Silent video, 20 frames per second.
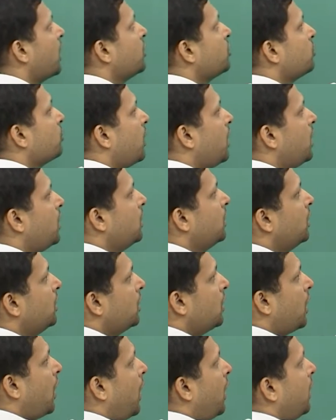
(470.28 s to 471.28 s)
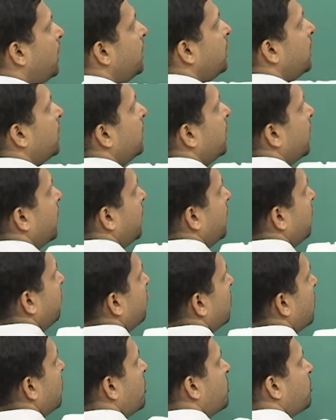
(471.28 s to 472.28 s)
square, and the negative
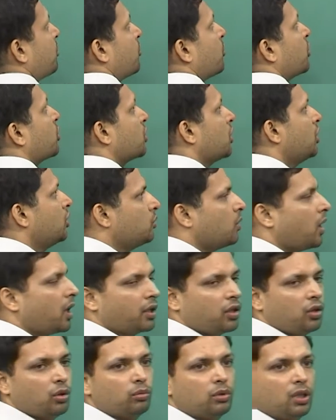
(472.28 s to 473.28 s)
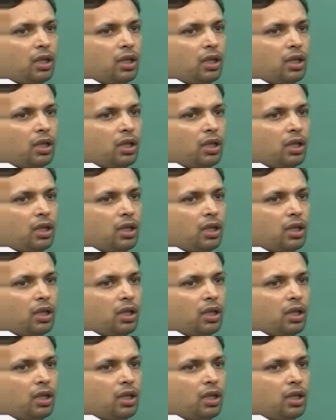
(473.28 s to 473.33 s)
term is proportional to r cube.